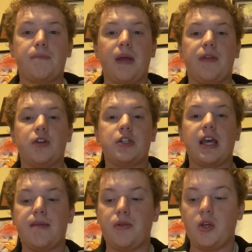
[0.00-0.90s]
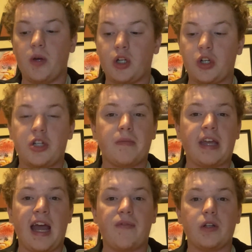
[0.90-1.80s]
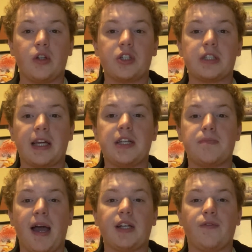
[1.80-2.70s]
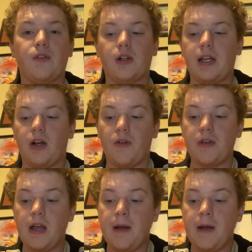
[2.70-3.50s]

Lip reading: Panthers debut, and Christian McCaffrey looks like he's back to full health.